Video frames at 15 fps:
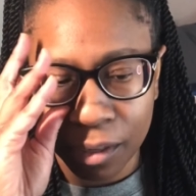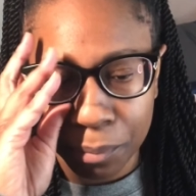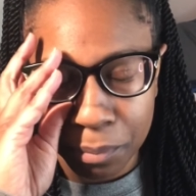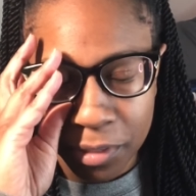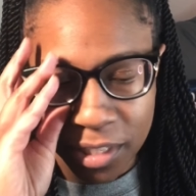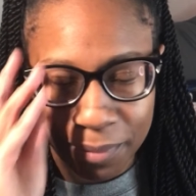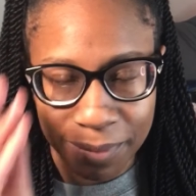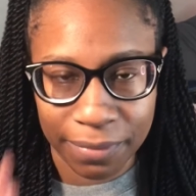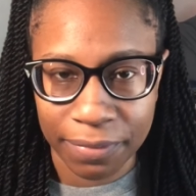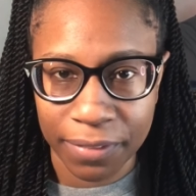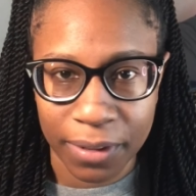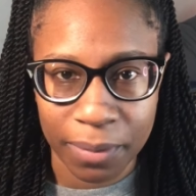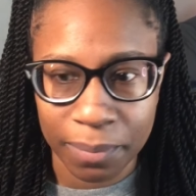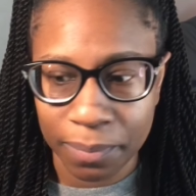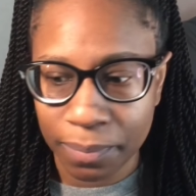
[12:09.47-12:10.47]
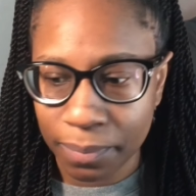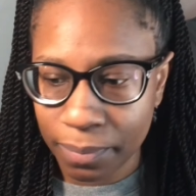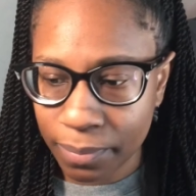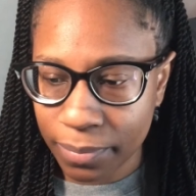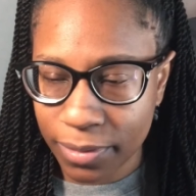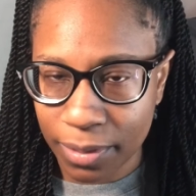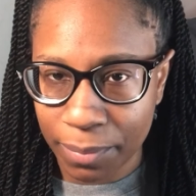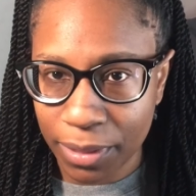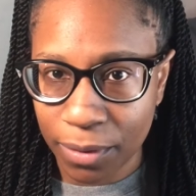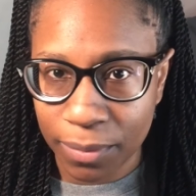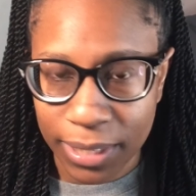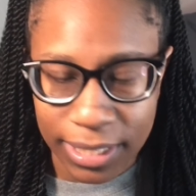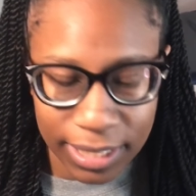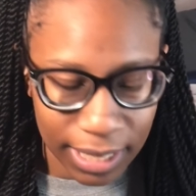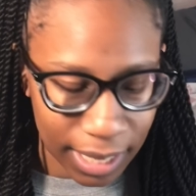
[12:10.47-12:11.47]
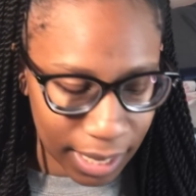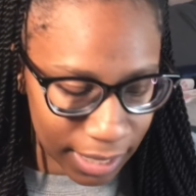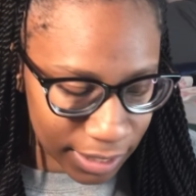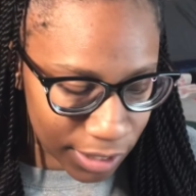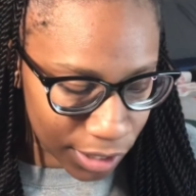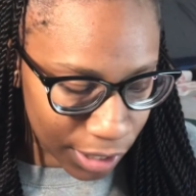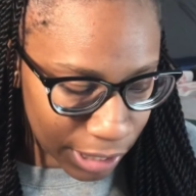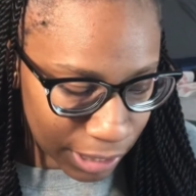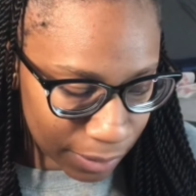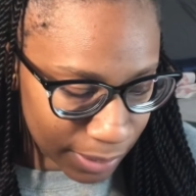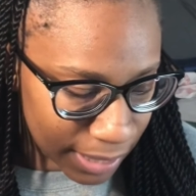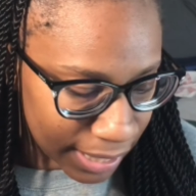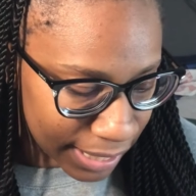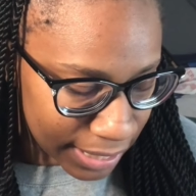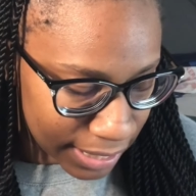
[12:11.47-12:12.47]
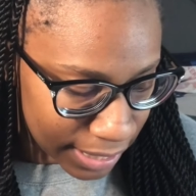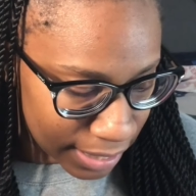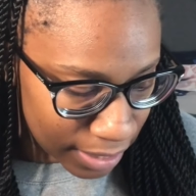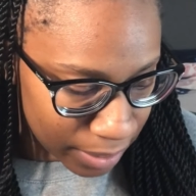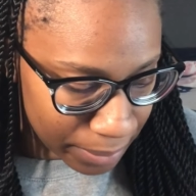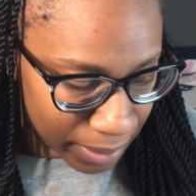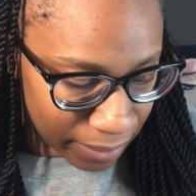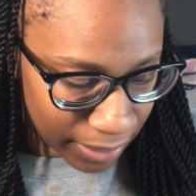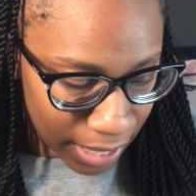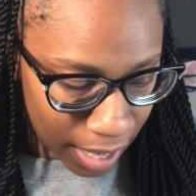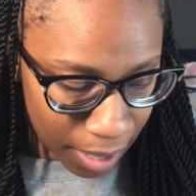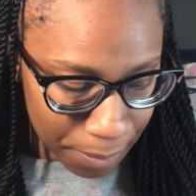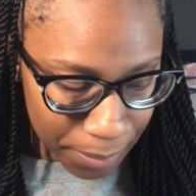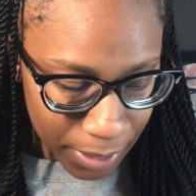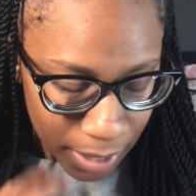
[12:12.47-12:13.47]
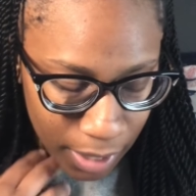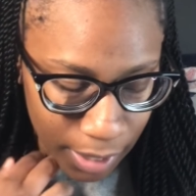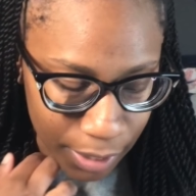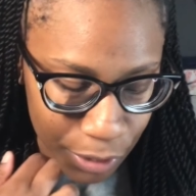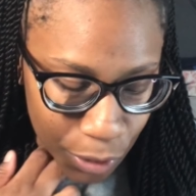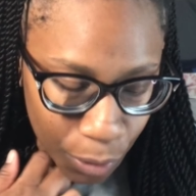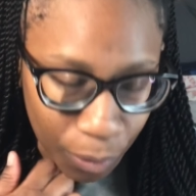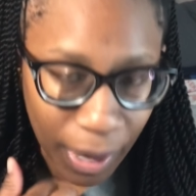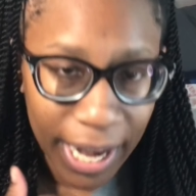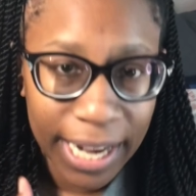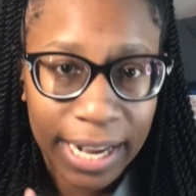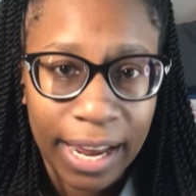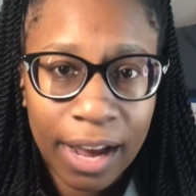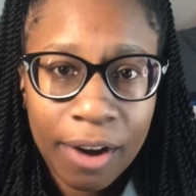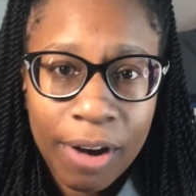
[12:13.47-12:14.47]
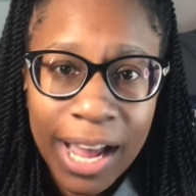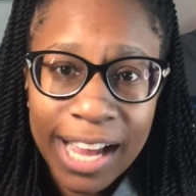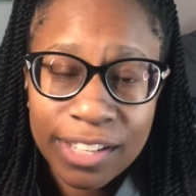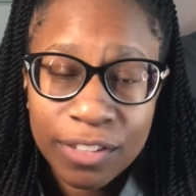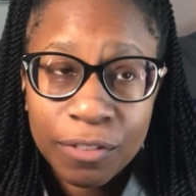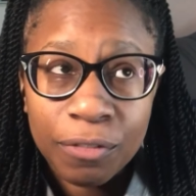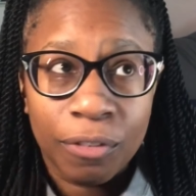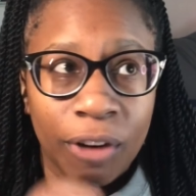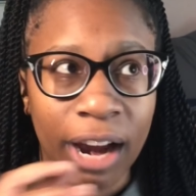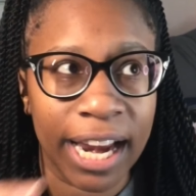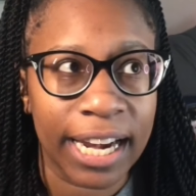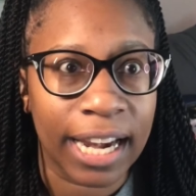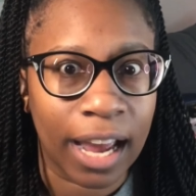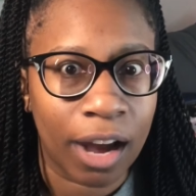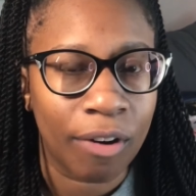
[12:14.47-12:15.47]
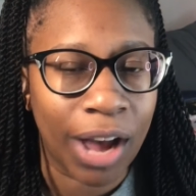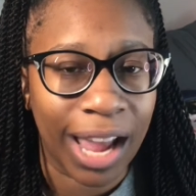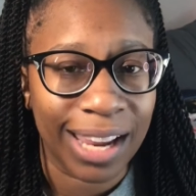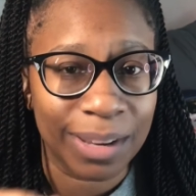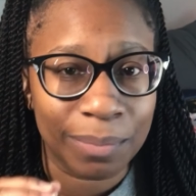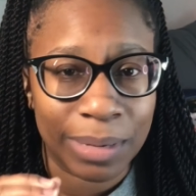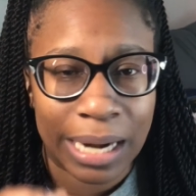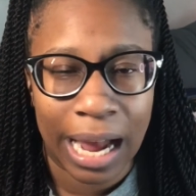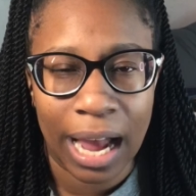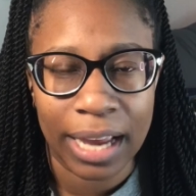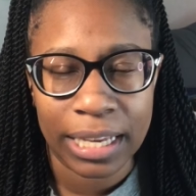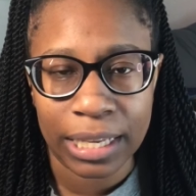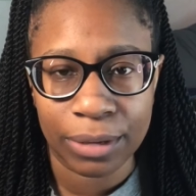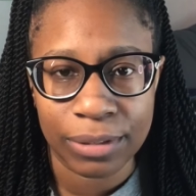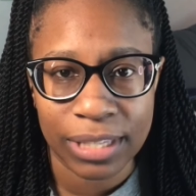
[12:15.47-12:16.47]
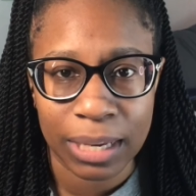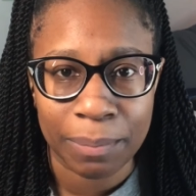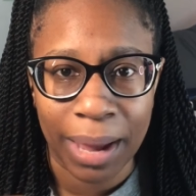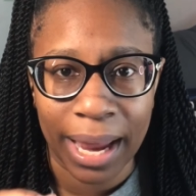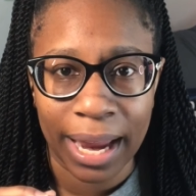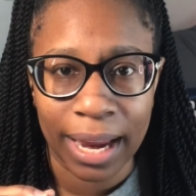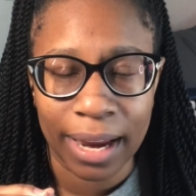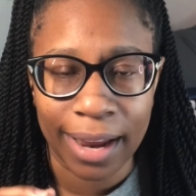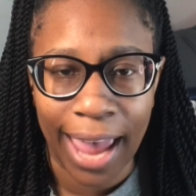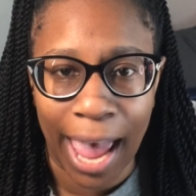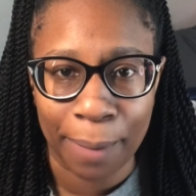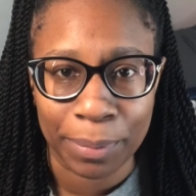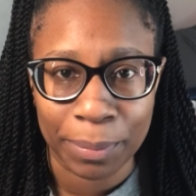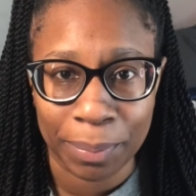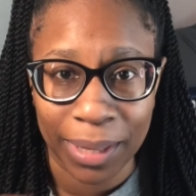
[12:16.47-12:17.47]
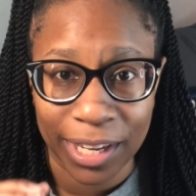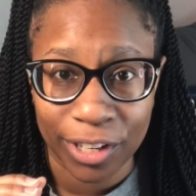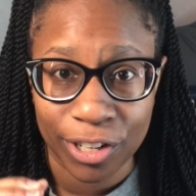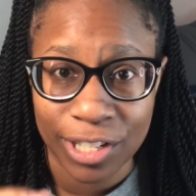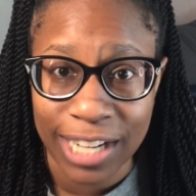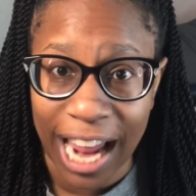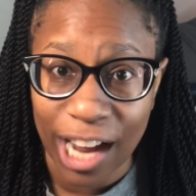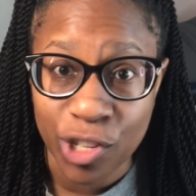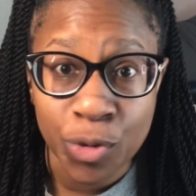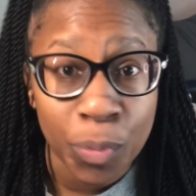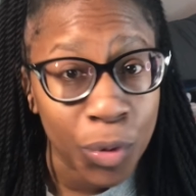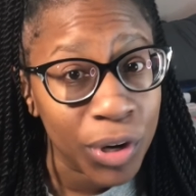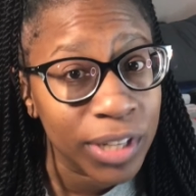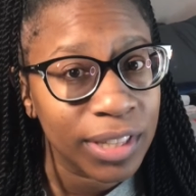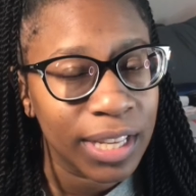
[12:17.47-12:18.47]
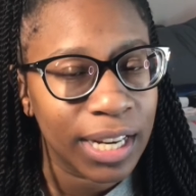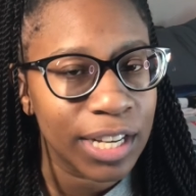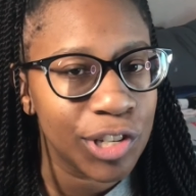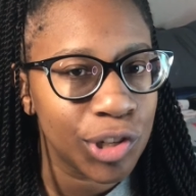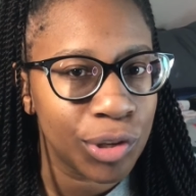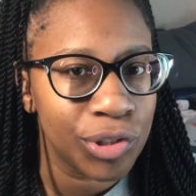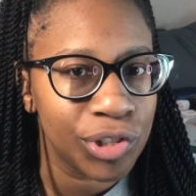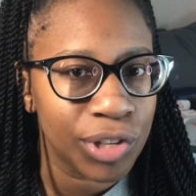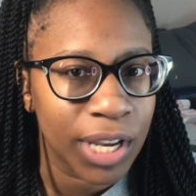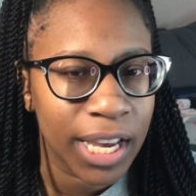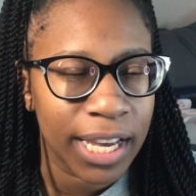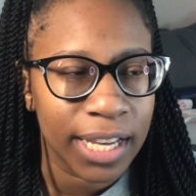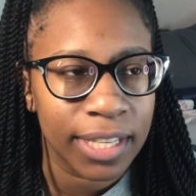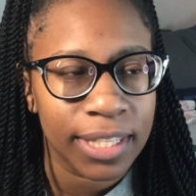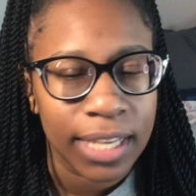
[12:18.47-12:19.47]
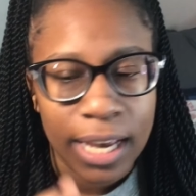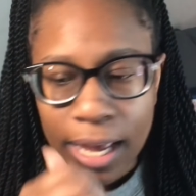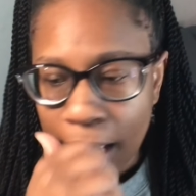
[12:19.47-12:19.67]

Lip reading: Some of the ones that I started with, I did end up giving up. So right now, as of right now, I am not using my Happy Planner dashboard that I showed you guys.